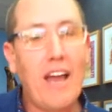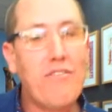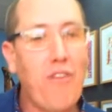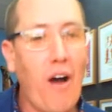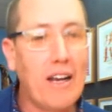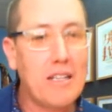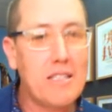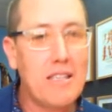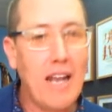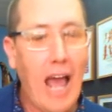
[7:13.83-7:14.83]

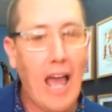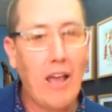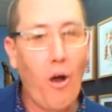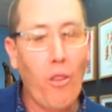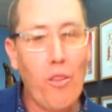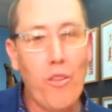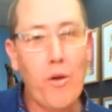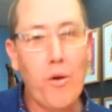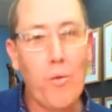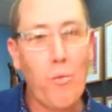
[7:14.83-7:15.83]
finalists that hang on
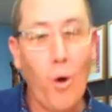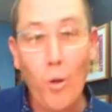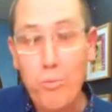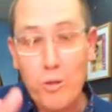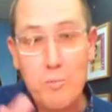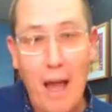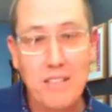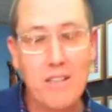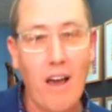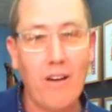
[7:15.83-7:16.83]
the wall, Bruce
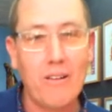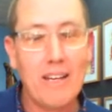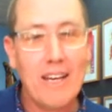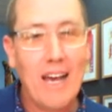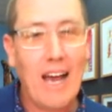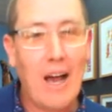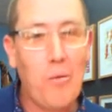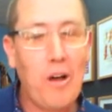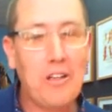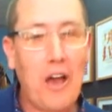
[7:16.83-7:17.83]
Pascoe,
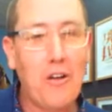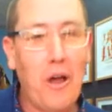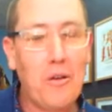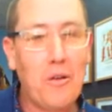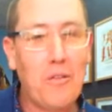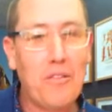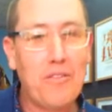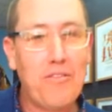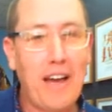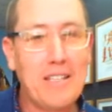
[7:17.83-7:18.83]
well-known local
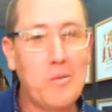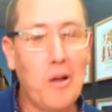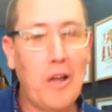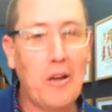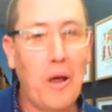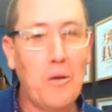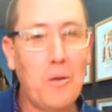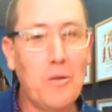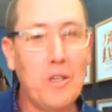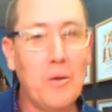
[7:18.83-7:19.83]
face, well-known
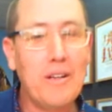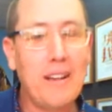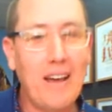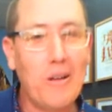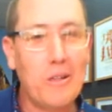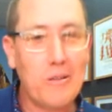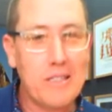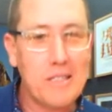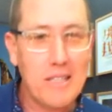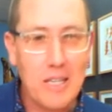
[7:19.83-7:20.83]
local Ewan elder,
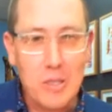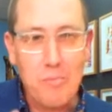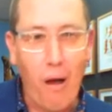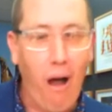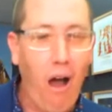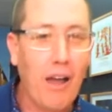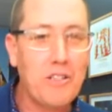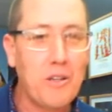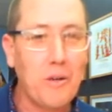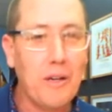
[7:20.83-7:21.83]
is
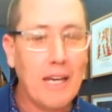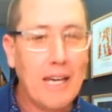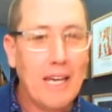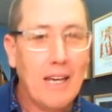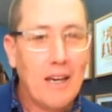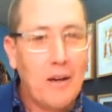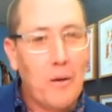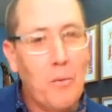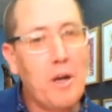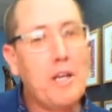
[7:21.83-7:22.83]
behind you.
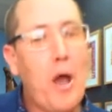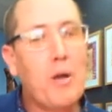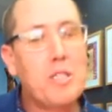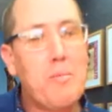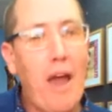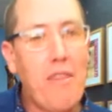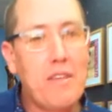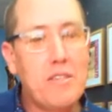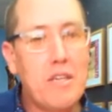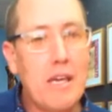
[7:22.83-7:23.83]
What do you notice about
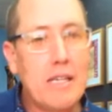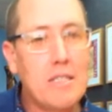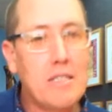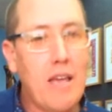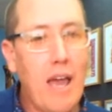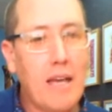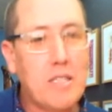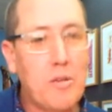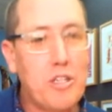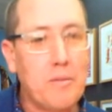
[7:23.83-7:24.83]
this year's
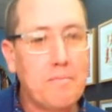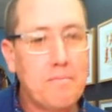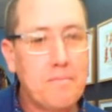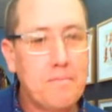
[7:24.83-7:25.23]
exhibition?